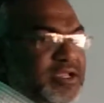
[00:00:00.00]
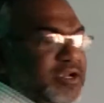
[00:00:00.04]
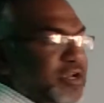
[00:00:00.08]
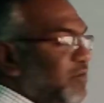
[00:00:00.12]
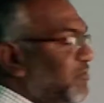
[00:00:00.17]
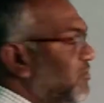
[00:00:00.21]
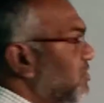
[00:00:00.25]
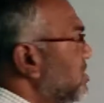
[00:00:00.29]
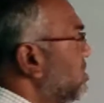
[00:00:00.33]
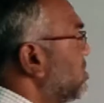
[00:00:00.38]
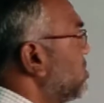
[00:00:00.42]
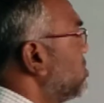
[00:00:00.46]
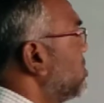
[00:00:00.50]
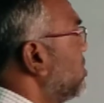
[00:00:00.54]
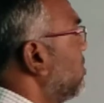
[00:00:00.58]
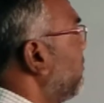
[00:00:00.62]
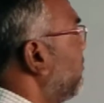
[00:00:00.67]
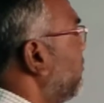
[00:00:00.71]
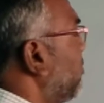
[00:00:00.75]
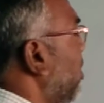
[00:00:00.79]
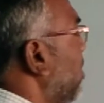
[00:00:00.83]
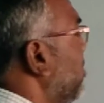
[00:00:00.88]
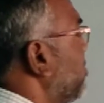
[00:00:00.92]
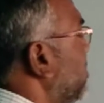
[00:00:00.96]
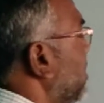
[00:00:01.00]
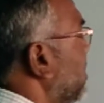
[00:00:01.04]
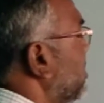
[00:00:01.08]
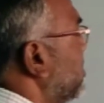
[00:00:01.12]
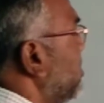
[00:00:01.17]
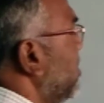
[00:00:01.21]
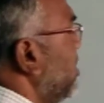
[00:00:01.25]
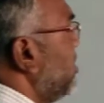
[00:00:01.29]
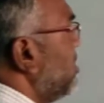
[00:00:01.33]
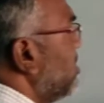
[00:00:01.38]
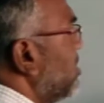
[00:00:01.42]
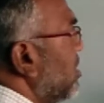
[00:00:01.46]
Differentiation of cos
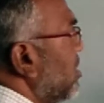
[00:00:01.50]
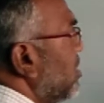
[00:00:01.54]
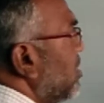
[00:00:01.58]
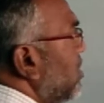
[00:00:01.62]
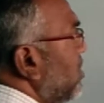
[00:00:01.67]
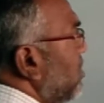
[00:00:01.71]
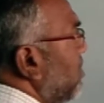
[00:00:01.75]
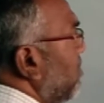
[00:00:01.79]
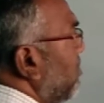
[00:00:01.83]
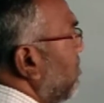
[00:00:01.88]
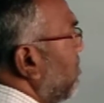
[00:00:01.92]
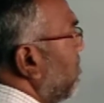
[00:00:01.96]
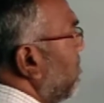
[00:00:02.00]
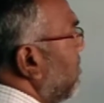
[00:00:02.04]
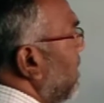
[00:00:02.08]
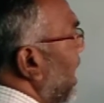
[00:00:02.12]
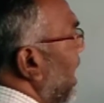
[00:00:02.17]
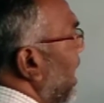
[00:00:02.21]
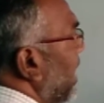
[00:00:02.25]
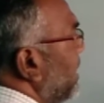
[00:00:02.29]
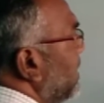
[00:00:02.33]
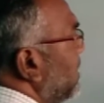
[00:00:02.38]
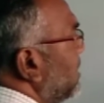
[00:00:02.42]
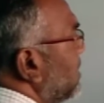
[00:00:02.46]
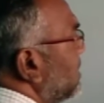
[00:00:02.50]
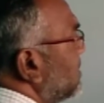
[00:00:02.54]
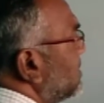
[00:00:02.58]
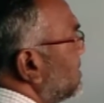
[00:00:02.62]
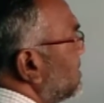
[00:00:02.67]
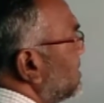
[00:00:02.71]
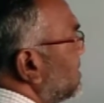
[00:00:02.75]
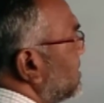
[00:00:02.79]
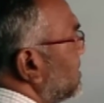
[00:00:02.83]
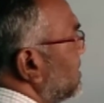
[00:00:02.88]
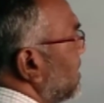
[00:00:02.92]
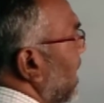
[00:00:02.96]
x is minus